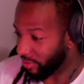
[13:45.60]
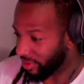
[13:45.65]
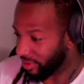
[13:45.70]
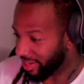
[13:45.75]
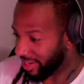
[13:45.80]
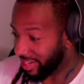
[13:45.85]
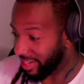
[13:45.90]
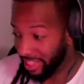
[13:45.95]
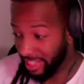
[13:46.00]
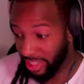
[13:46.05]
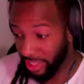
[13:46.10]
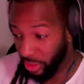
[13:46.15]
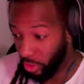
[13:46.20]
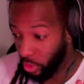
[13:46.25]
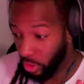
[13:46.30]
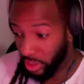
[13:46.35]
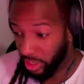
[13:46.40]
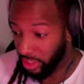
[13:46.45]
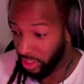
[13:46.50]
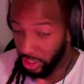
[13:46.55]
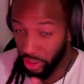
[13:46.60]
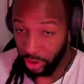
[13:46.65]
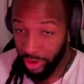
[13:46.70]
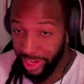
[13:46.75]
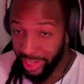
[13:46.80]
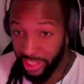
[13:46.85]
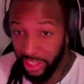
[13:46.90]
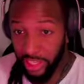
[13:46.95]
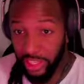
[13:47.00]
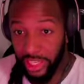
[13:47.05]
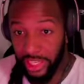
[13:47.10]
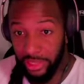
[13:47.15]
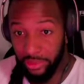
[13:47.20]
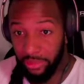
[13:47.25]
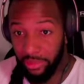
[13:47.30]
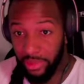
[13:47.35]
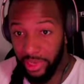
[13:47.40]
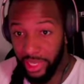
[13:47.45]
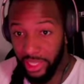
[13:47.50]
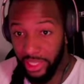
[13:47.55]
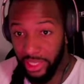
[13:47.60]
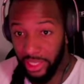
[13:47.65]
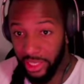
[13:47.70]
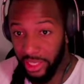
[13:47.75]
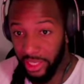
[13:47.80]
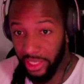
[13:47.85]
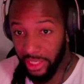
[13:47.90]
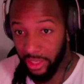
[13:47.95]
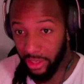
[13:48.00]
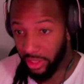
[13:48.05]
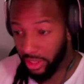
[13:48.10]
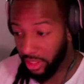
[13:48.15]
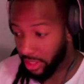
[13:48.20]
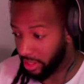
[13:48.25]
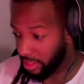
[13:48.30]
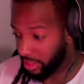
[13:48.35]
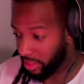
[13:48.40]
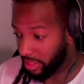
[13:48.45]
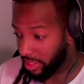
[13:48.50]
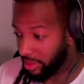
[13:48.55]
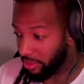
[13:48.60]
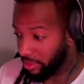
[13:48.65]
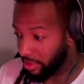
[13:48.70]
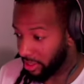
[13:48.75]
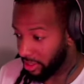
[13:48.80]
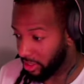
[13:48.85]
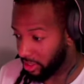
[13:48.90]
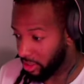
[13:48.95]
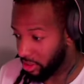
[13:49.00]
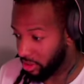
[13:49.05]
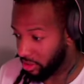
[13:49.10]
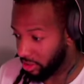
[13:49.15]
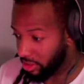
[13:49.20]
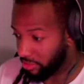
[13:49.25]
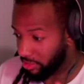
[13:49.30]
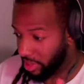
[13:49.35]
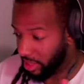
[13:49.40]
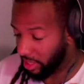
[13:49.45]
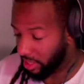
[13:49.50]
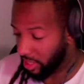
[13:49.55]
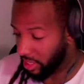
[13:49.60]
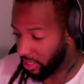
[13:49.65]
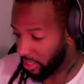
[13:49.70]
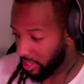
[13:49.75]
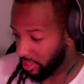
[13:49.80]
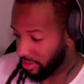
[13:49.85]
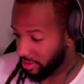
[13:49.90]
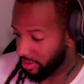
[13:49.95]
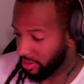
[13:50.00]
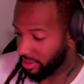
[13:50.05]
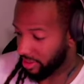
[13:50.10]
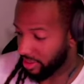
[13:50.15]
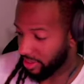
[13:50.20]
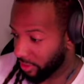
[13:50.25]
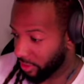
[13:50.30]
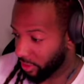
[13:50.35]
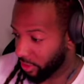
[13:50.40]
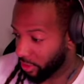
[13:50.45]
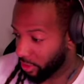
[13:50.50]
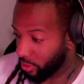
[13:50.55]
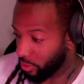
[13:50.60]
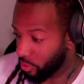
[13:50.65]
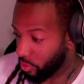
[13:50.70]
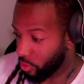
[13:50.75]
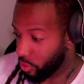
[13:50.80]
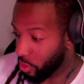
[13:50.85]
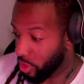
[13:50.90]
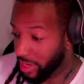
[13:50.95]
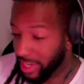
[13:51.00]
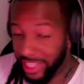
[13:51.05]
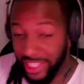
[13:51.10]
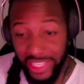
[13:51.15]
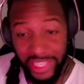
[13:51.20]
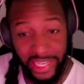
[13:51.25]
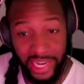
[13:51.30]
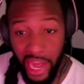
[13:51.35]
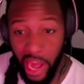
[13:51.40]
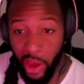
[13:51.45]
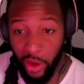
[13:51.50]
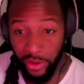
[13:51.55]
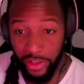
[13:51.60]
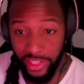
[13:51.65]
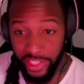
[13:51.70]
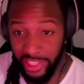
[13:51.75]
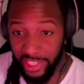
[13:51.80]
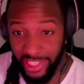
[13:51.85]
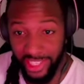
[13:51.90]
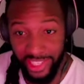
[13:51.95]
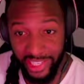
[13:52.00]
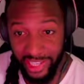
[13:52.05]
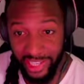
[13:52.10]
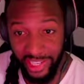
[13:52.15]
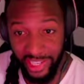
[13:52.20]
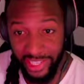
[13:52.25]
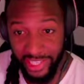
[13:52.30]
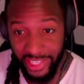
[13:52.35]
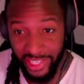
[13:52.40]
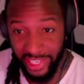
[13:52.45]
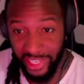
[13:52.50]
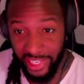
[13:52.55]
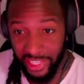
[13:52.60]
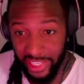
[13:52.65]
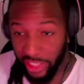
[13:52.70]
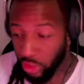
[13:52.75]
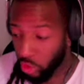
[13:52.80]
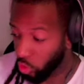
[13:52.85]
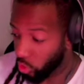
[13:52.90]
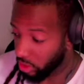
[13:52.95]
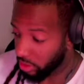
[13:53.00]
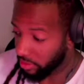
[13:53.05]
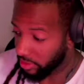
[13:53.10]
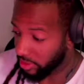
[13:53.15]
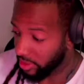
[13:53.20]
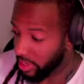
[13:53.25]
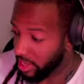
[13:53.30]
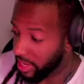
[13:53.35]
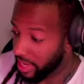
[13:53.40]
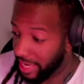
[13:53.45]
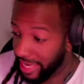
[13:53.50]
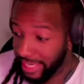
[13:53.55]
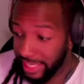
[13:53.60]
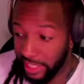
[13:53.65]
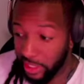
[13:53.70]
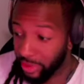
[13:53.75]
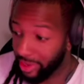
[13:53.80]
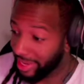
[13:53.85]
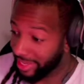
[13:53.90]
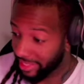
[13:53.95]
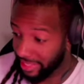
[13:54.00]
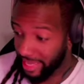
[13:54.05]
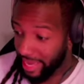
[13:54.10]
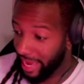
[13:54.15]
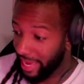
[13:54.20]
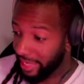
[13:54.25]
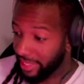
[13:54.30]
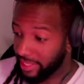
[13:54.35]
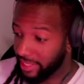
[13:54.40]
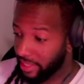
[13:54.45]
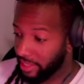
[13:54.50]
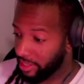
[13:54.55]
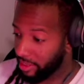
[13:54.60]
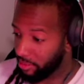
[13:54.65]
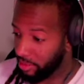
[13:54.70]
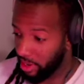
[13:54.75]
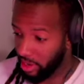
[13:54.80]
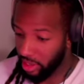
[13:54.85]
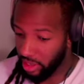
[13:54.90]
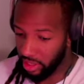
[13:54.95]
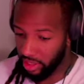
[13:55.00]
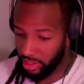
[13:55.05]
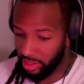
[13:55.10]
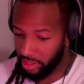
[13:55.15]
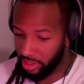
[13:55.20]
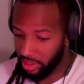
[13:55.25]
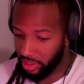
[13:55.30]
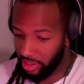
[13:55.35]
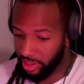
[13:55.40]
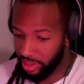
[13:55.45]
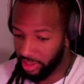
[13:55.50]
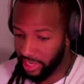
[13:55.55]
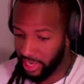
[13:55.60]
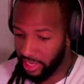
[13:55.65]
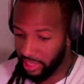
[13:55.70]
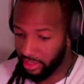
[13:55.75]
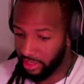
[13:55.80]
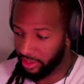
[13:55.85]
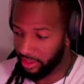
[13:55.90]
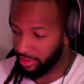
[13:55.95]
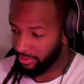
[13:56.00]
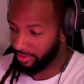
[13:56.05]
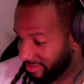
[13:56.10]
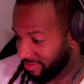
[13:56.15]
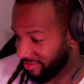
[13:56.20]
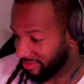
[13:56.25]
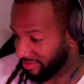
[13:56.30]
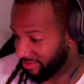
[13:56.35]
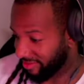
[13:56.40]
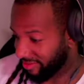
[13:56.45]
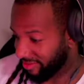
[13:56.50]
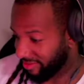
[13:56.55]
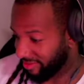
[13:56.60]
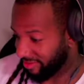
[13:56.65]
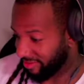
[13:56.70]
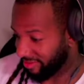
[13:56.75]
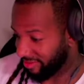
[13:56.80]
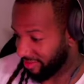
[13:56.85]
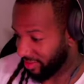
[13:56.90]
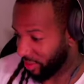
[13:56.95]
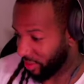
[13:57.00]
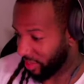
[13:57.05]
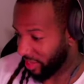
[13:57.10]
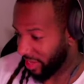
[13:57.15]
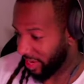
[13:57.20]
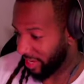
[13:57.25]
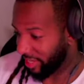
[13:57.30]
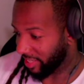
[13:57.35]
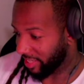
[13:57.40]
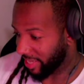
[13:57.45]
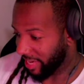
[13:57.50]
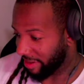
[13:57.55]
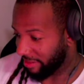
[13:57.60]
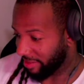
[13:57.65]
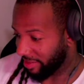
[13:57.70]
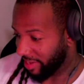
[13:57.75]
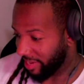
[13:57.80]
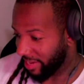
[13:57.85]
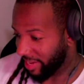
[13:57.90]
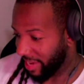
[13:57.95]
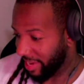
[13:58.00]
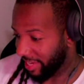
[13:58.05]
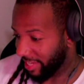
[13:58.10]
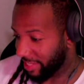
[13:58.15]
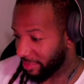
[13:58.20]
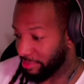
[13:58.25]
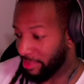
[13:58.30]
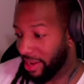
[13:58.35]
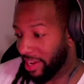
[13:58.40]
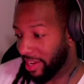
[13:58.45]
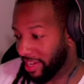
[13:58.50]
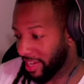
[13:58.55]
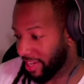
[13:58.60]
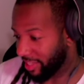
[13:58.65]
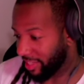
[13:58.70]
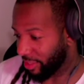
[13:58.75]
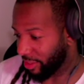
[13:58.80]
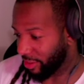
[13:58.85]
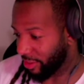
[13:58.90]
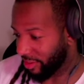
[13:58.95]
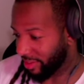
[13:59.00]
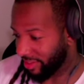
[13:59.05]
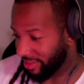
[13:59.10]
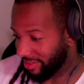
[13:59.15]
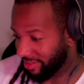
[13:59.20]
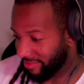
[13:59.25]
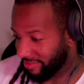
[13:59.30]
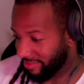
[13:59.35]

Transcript: And then sword. because you know they took his they took his uh Zanpakuto, his Bankai. So what is he now? Is he just is he an elite swordsman? He still has the ice thing apparently. Still has the ice. You're the ice catcher that got his Bankai stolen.